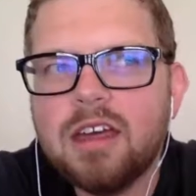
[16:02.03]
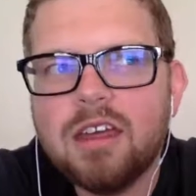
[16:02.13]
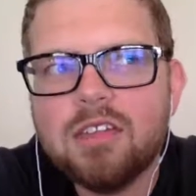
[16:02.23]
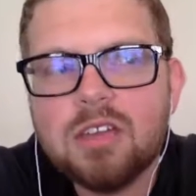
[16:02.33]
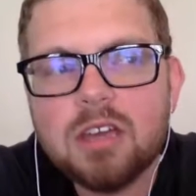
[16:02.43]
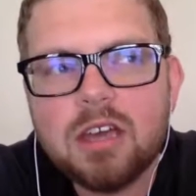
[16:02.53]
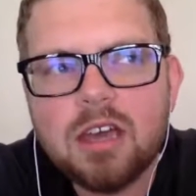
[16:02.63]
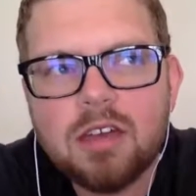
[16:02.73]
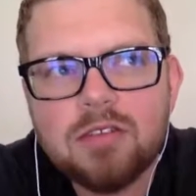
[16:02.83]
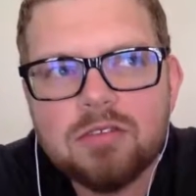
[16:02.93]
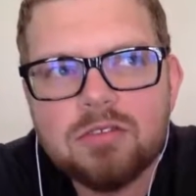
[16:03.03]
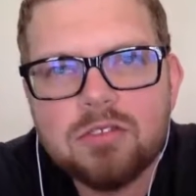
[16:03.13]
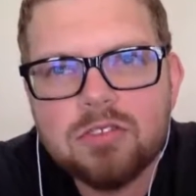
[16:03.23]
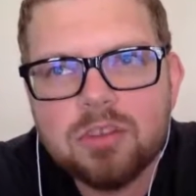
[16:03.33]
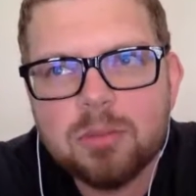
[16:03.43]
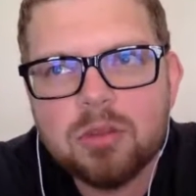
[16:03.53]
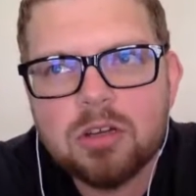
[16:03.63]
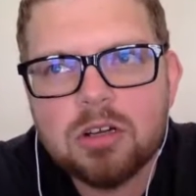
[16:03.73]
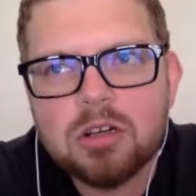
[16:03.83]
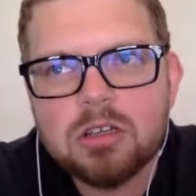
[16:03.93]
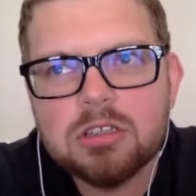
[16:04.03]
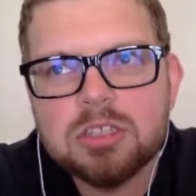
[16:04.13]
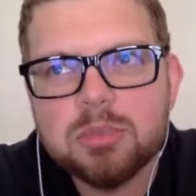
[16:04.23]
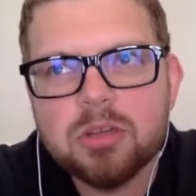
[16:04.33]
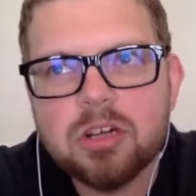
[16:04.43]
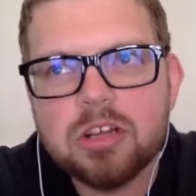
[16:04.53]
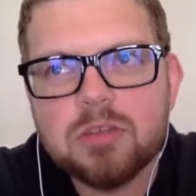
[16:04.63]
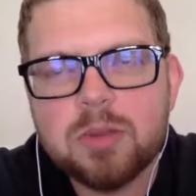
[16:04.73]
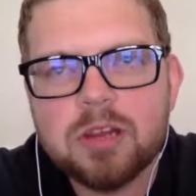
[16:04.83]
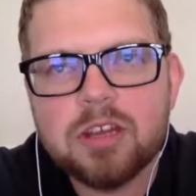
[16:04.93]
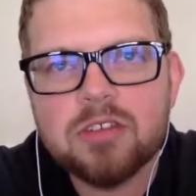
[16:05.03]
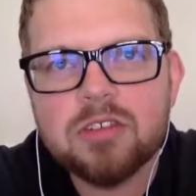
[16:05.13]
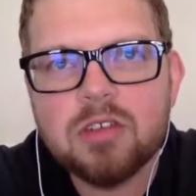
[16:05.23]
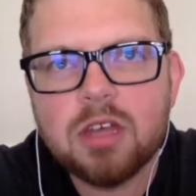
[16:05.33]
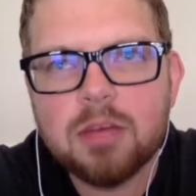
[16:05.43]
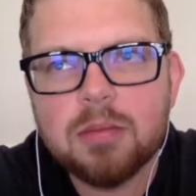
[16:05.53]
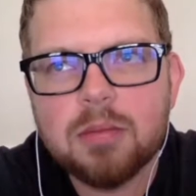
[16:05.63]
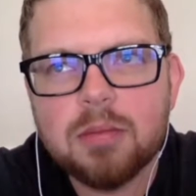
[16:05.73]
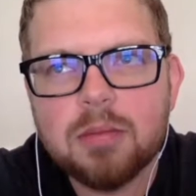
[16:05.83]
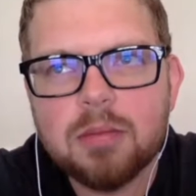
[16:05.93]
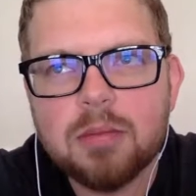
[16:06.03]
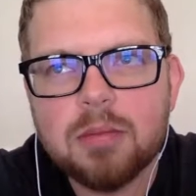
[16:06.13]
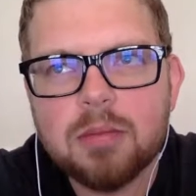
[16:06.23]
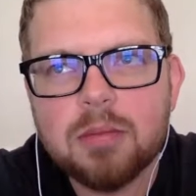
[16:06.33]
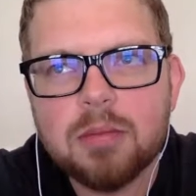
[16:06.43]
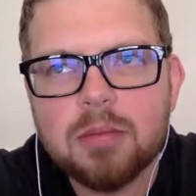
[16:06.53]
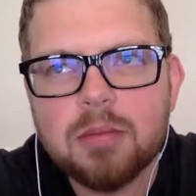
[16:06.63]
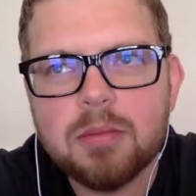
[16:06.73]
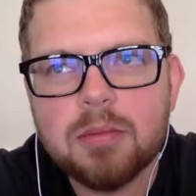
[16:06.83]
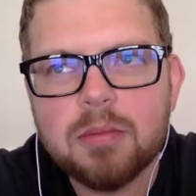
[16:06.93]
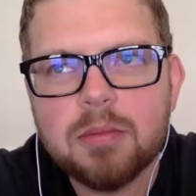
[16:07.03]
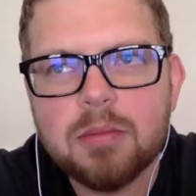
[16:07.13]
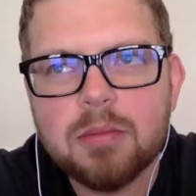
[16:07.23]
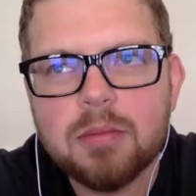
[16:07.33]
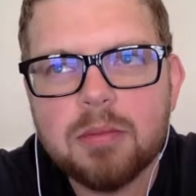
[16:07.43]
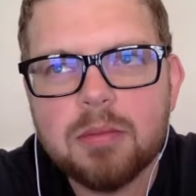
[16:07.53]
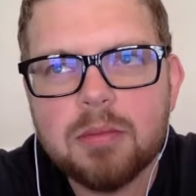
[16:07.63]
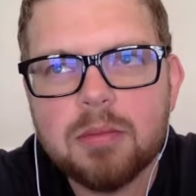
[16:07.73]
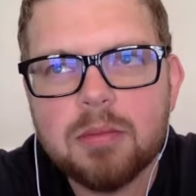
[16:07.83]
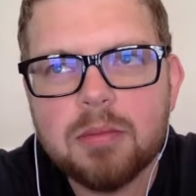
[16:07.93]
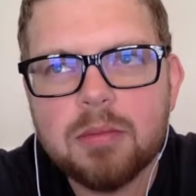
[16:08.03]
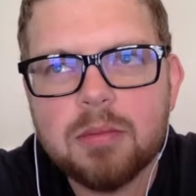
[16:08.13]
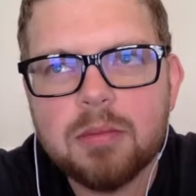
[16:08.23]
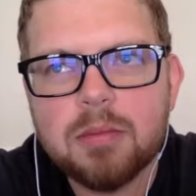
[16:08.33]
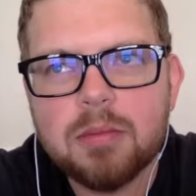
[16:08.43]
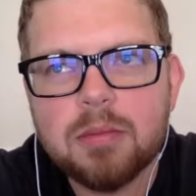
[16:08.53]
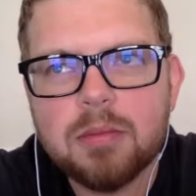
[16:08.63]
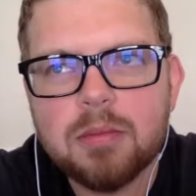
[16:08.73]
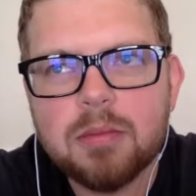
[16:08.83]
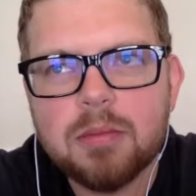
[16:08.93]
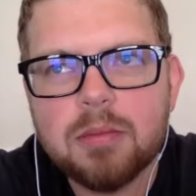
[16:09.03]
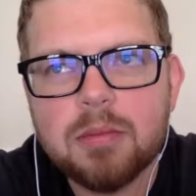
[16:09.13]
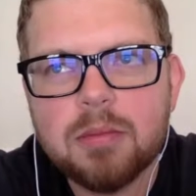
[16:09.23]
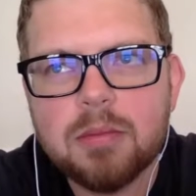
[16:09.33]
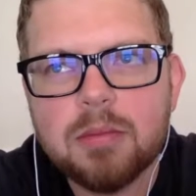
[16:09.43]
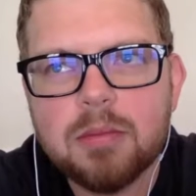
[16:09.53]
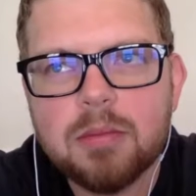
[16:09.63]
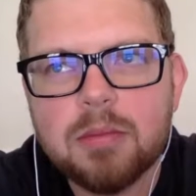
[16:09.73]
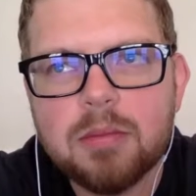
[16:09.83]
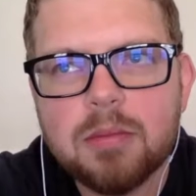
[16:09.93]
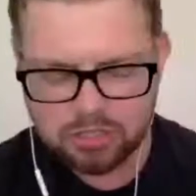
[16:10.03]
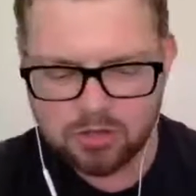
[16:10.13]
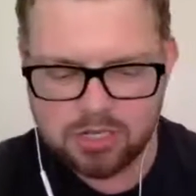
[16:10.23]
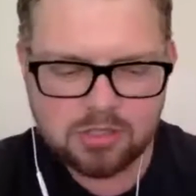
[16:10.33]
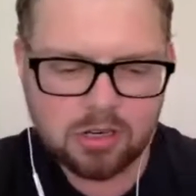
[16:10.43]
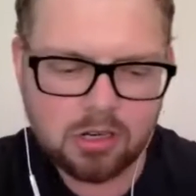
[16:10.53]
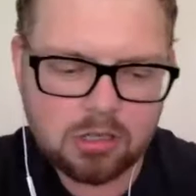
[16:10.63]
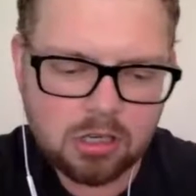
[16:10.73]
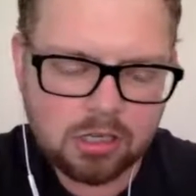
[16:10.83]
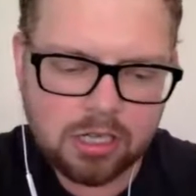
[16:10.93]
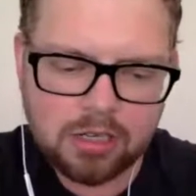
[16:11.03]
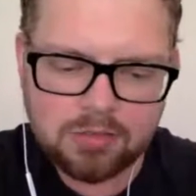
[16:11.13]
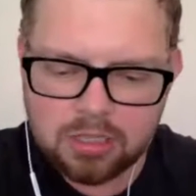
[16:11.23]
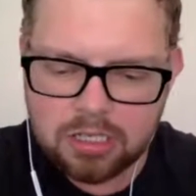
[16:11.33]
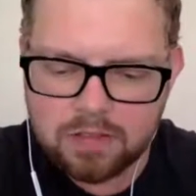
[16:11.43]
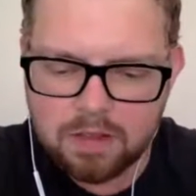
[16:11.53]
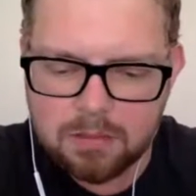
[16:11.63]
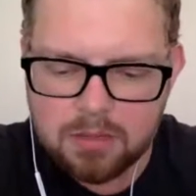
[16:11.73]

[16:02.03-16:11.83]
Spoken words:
I think I have similar experience in terms of seeing where people's trajectories are kind of leading them,